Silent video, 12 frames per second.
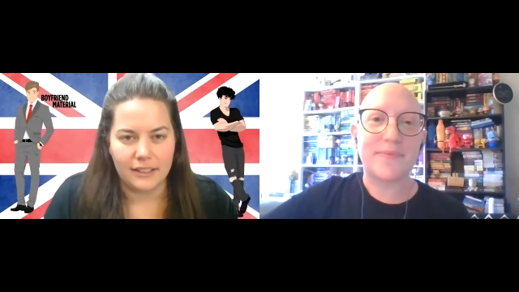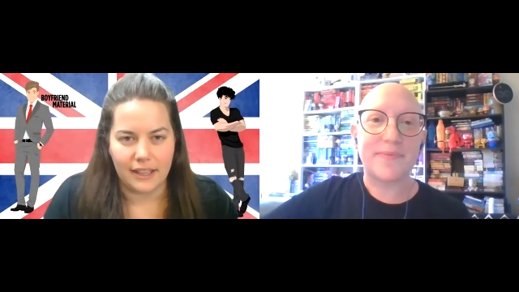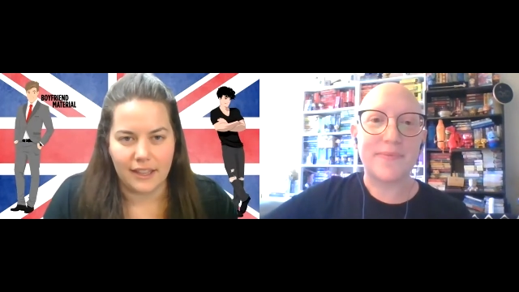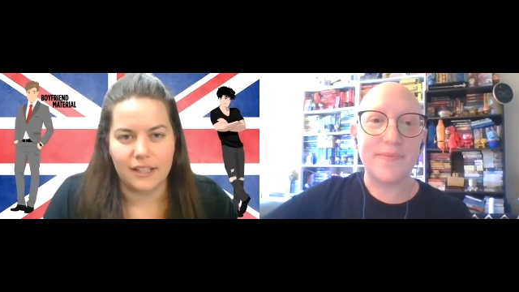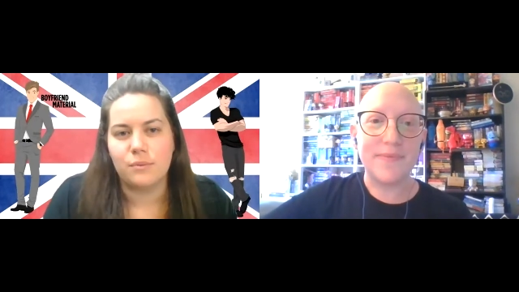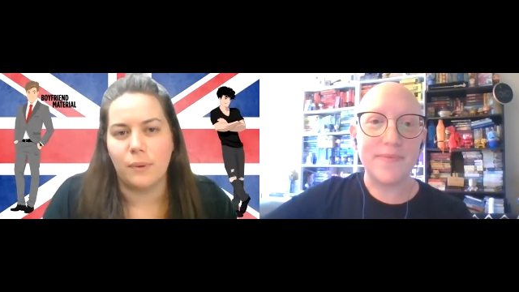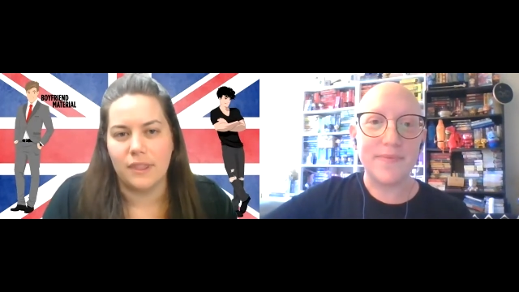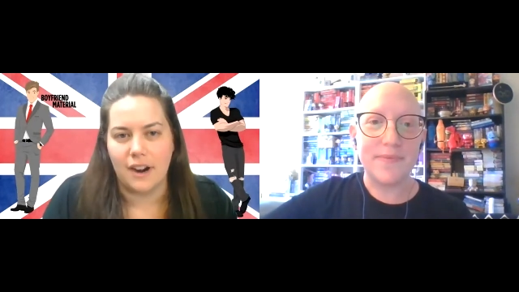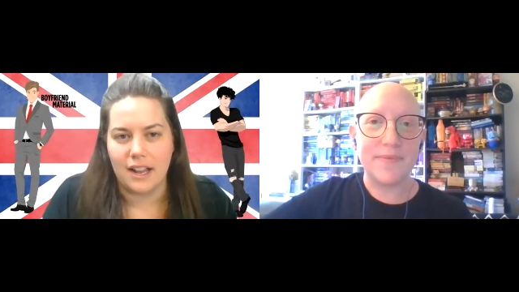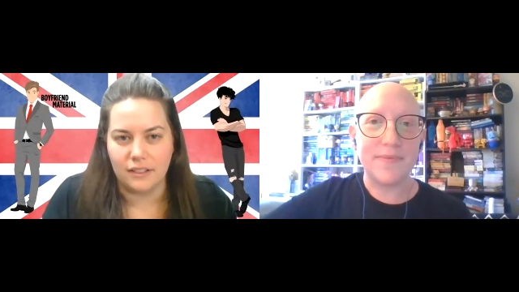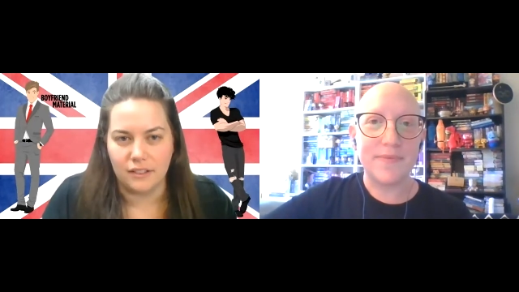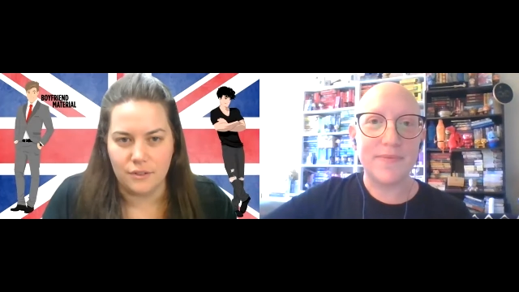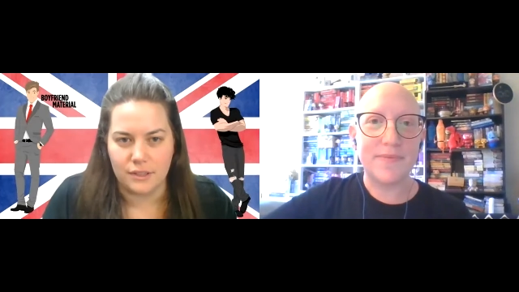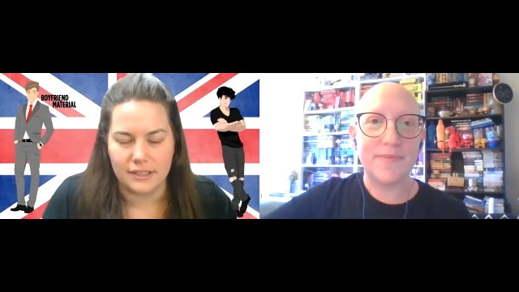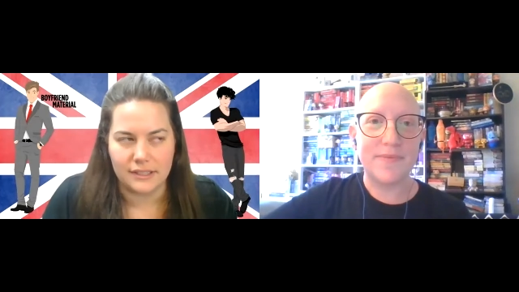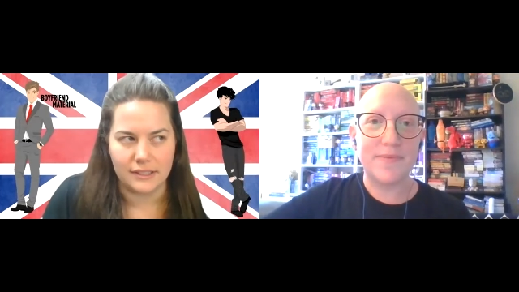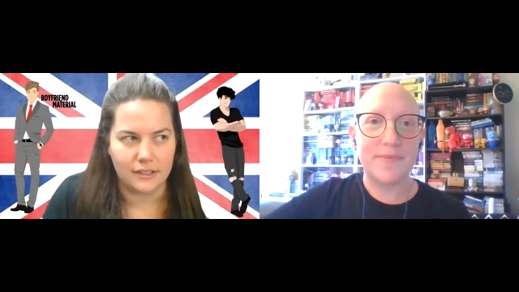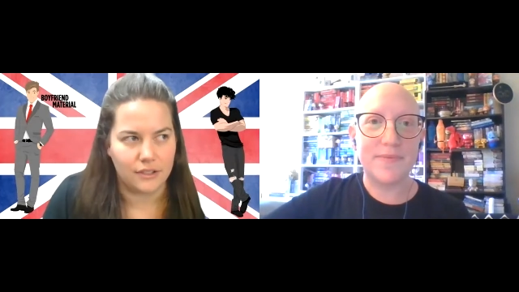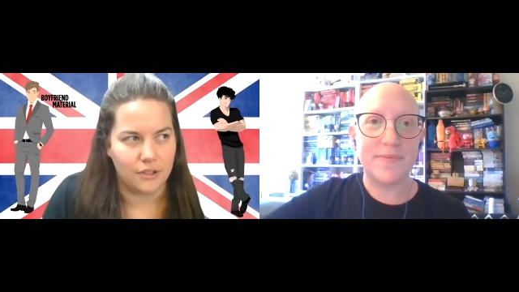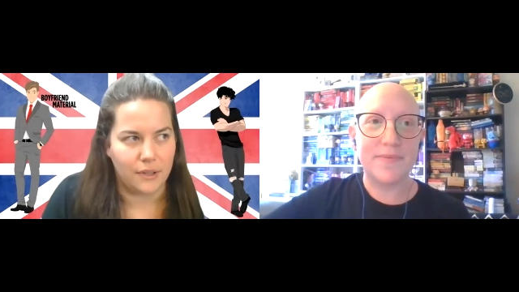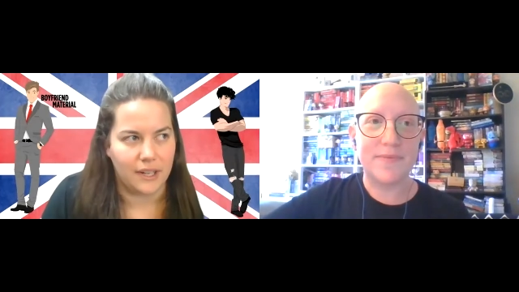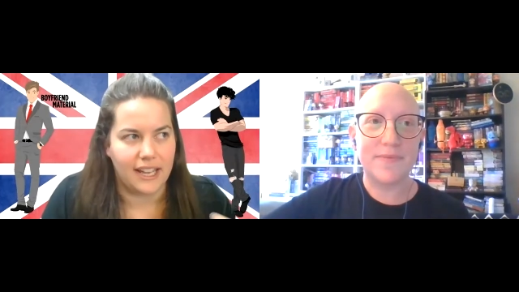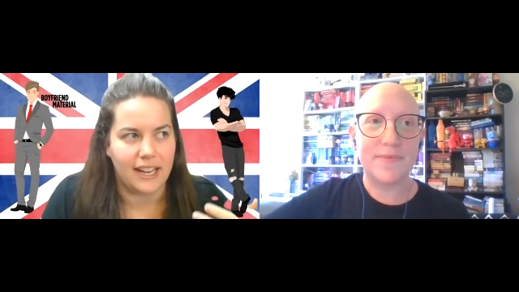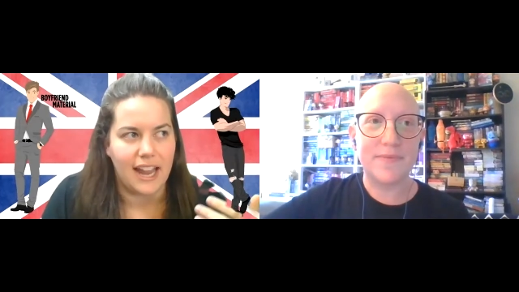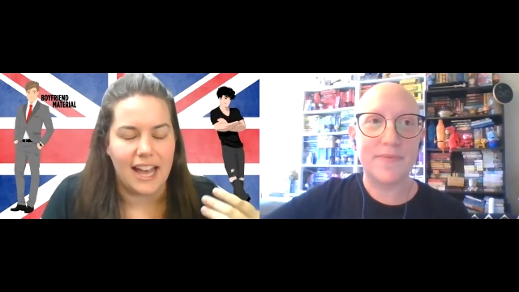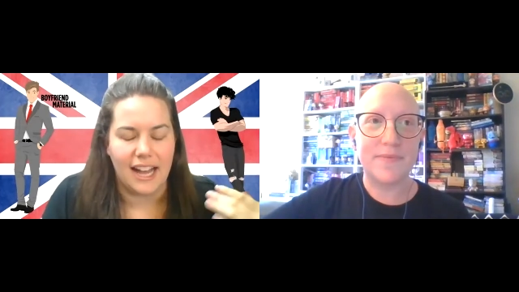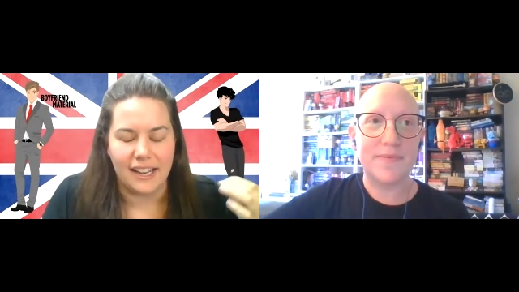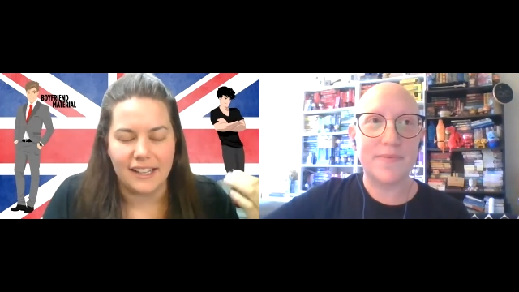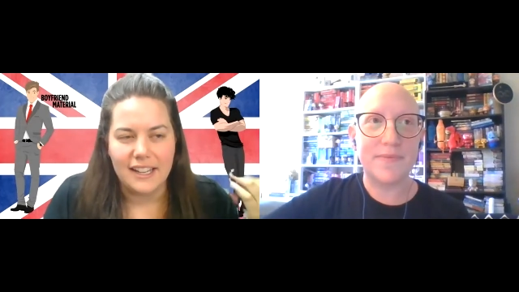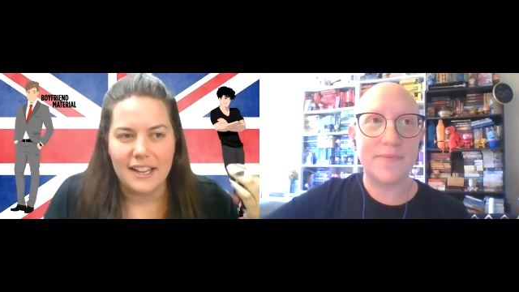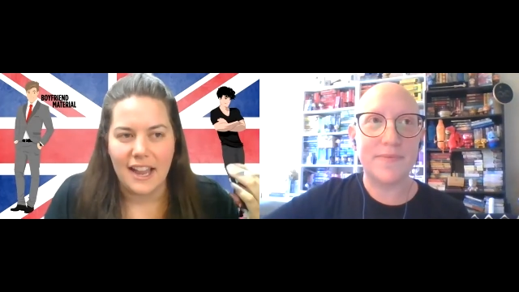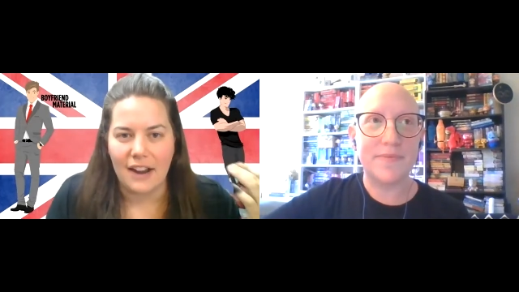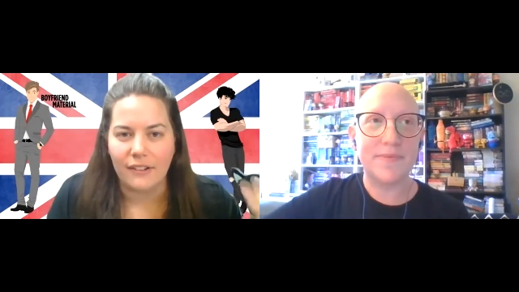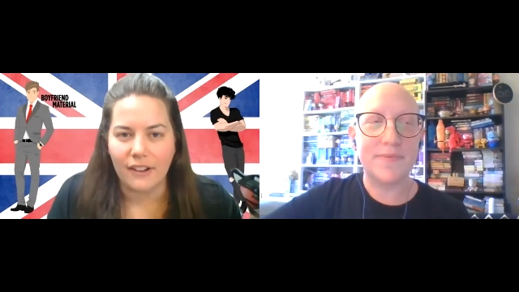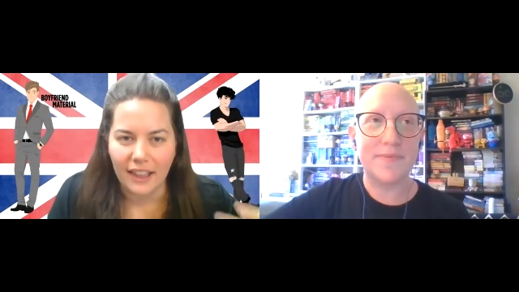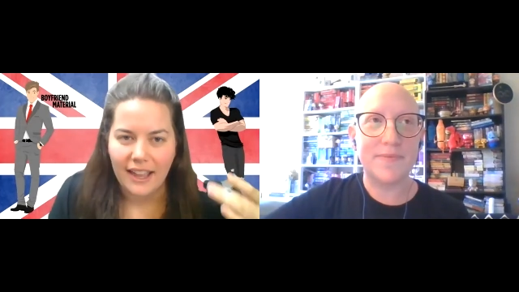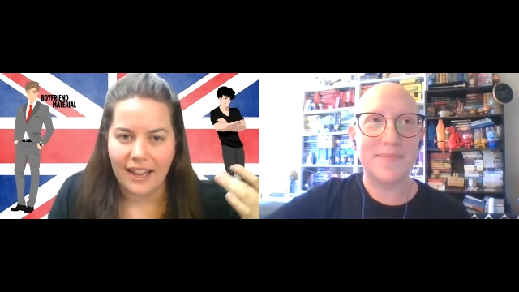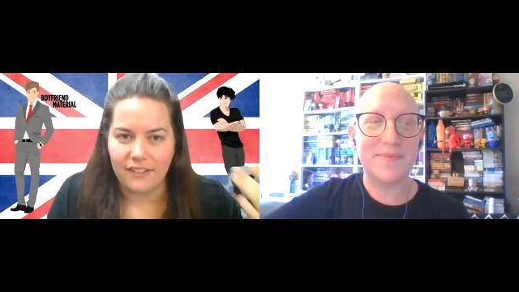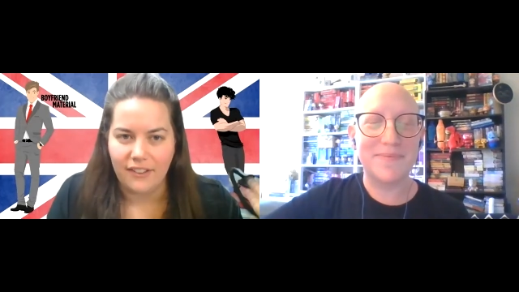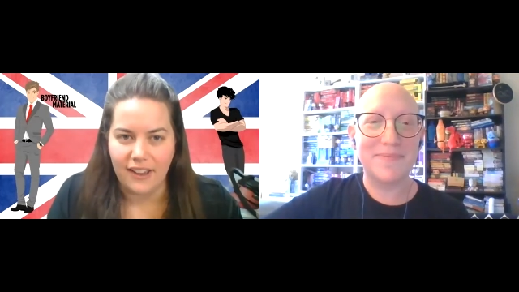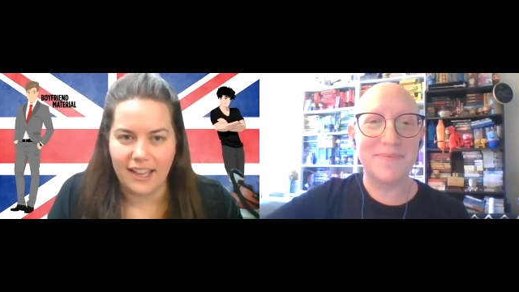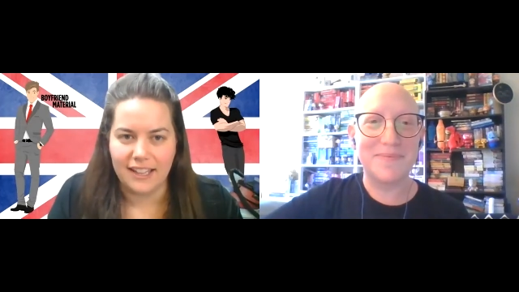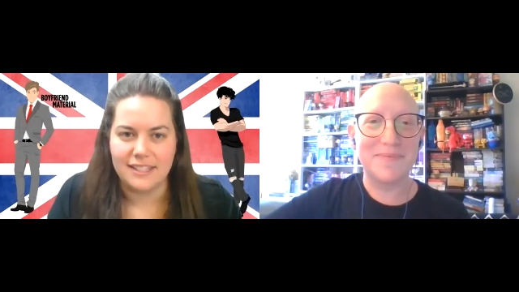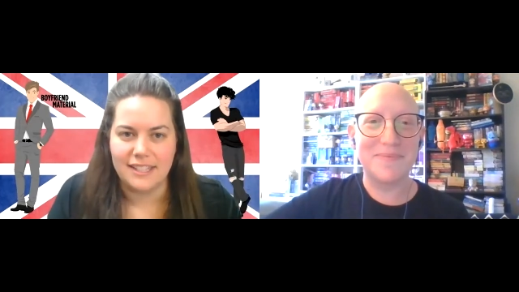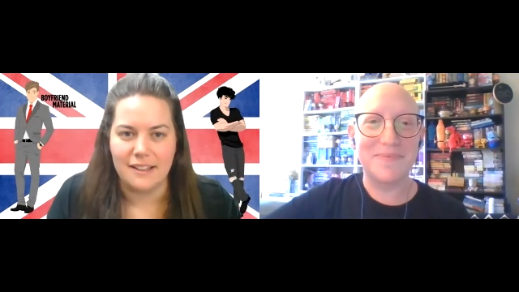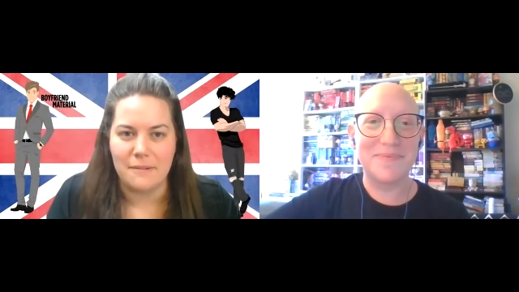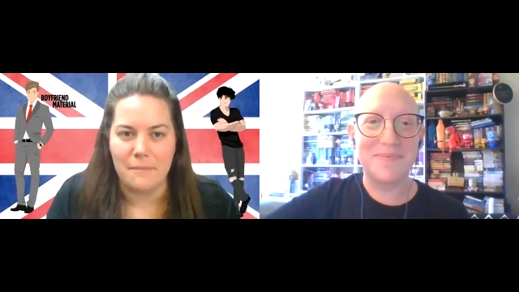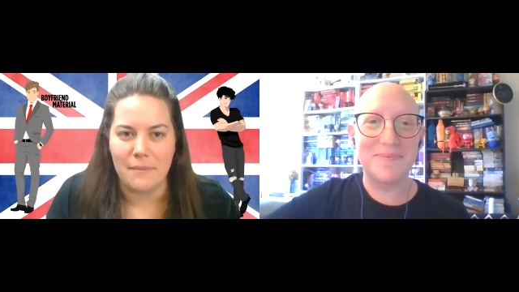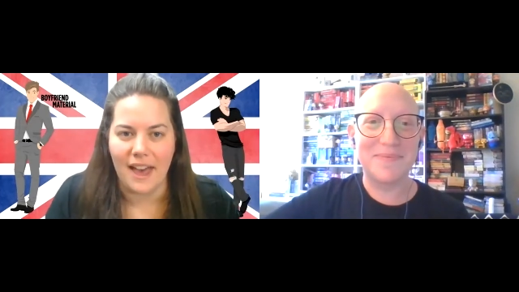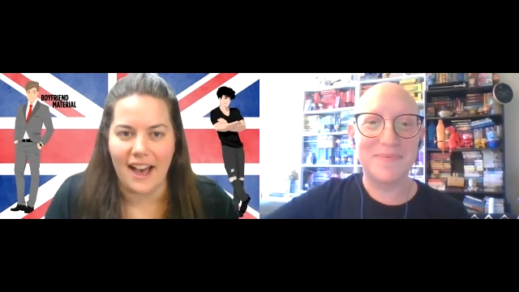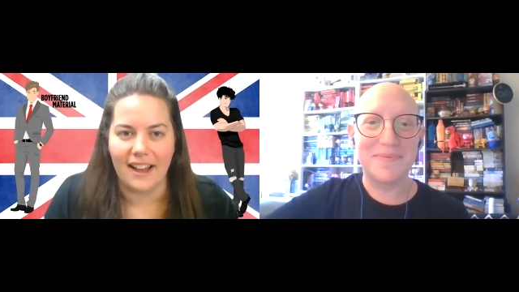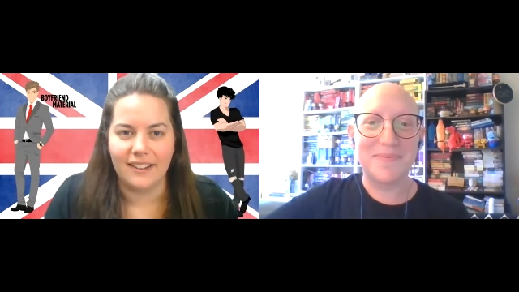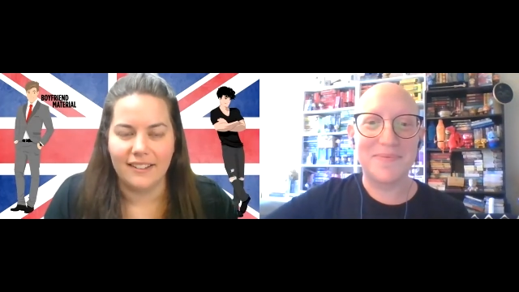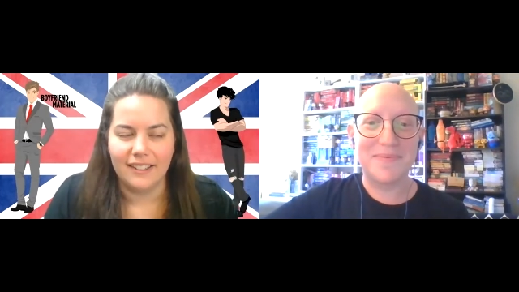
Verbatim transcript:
Speaker 1: it's when they're at Luke's doing it, and it really kind of hits him that,